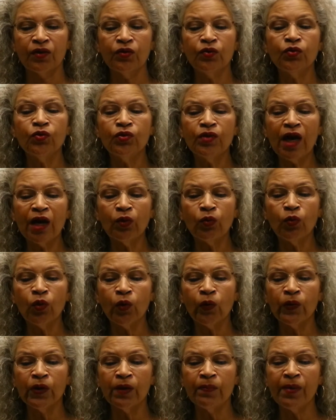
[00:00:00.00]
Do not
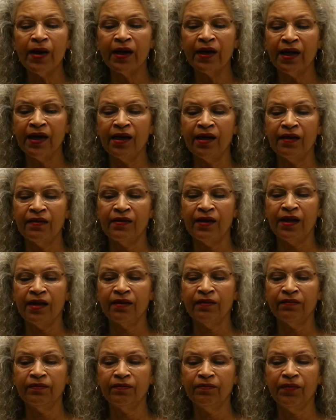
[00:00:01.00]
worry about anything,
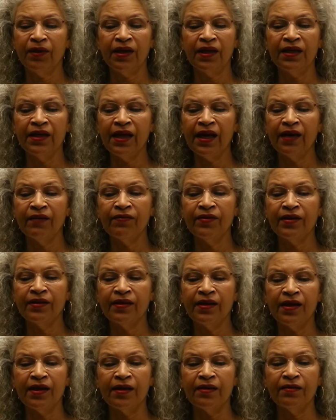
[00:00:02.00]
but in
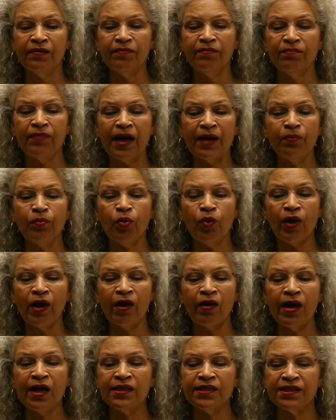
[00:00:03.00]
everything, by
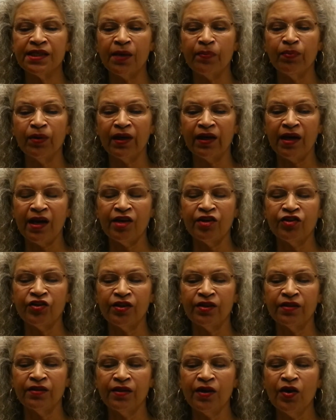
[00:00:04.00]
prayer and
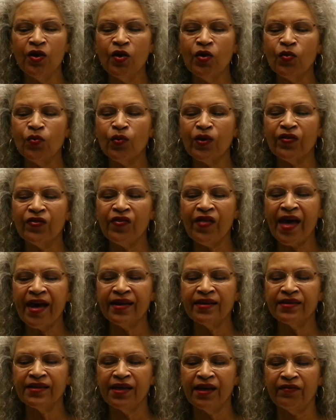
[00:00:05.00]
supplication, with
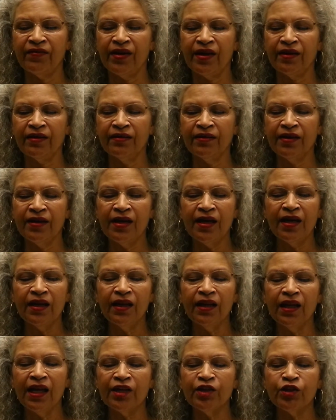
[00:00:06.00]
thanksgiving,
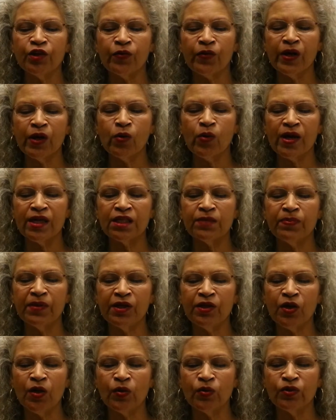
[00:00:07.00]
let your requests be
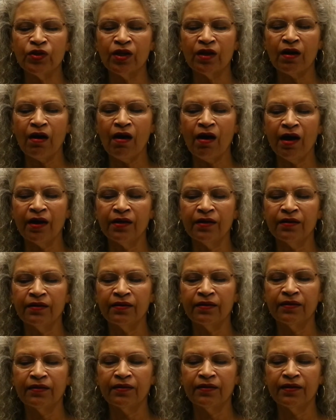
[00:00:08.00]
known to God.
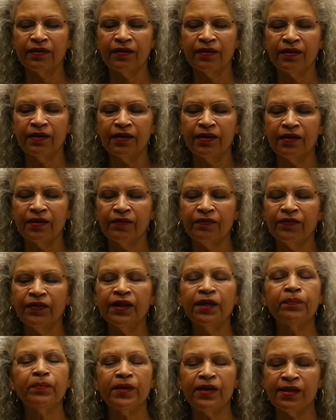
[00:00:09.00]

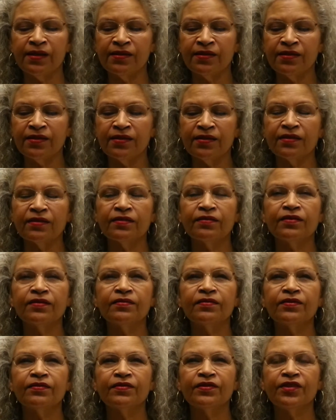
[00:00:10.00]
Philippians
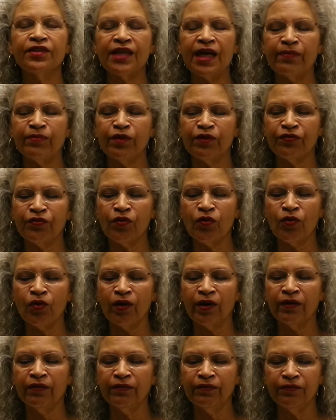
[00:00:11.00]
chapter
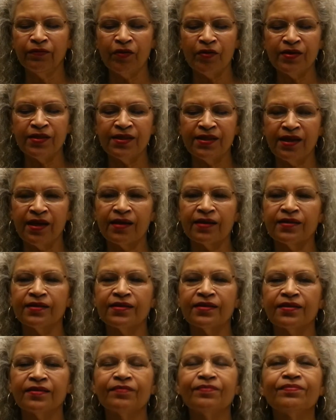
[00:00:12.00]
four, verse
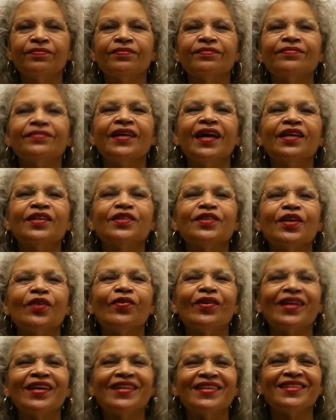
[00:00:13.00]
six. And so
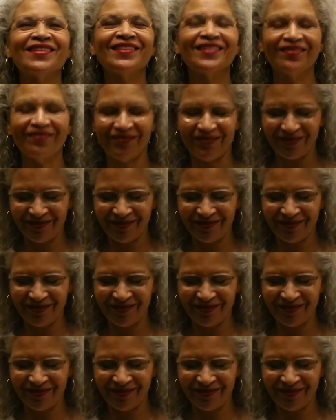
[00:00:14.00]
it is.